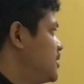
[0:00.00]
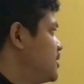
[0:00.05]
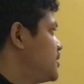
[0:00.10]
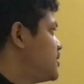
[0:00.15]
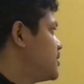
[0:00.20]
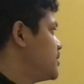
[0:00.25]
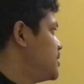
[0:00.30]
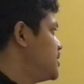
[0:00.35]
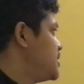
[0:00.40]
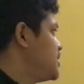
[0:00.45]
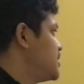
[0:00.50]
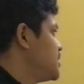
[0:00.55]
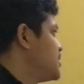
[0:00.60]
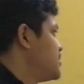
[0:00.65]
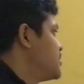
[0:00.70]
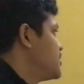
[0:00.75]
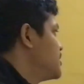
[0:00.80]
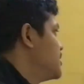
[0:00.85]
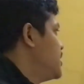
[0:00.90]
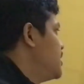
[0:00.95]
So this is
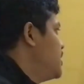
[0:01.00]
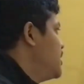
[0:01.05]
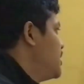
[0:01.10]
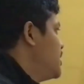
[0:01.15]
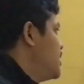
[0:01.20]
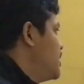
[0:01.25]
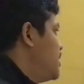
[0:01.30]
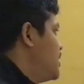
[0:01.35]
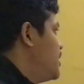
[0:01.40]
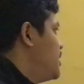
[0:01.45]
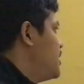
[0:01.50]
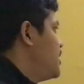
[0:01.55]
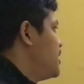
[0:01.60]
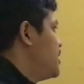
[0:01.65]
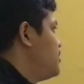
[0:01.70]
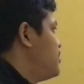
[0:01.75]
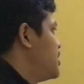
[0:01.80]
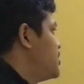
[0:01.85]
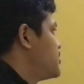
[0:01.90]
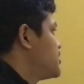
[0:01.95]

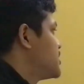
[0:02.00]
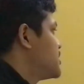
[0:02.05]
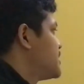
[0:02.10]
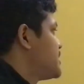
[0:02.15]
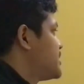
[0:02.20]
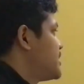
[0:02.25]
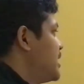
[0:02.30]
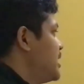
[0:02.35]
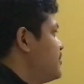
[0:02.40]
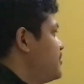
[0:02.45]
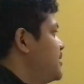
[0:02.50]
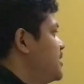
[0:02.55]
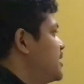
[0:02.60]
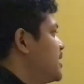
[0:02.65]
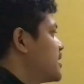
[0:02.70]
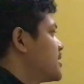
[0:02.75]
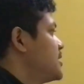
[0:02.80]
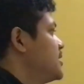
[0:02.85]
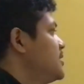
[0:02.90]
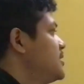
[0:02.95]
about
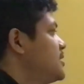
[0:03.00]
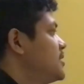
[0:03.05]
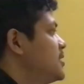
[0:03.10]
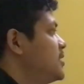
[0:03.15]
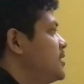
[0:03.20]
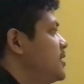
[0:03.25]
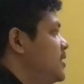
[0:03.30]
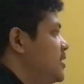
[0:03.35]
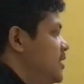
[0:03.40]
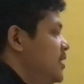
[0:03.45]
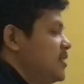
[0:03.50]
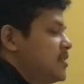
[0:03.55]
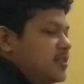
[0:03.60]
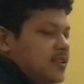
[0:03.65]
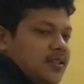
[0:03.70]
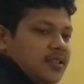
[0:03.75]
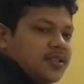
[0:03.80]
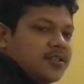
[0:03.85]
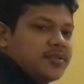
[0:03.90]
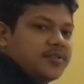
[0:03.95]
self-inductance in a
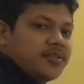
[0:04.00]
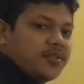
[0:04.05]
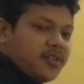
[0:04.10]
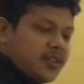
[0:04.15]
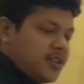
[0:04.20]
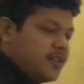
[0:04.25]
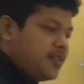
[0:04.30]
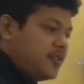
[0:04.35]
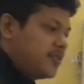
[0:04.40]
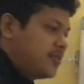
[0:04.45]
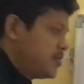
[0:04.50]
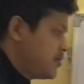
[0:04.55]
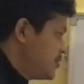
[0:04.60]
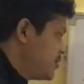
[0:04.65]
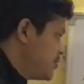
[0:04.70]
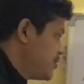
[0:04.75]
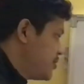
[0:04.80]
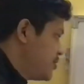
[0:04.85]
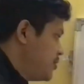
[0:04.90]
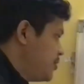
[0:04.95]
solid.
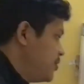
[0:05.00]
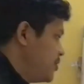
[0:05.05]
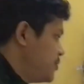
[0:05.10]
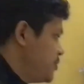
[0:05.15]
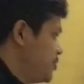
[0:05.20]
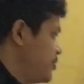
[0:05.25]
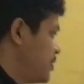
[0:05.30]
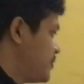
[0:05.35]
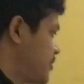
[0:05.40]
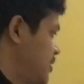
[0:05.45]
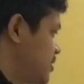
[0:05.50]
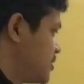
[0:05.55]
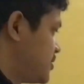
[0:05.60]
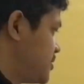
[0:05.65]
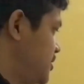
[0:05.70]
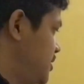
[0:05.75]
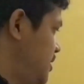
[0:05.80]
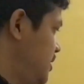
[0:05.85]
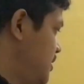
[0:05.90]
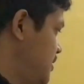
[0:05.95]
So hope you have
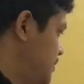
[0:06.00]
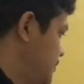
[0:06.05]
understood this.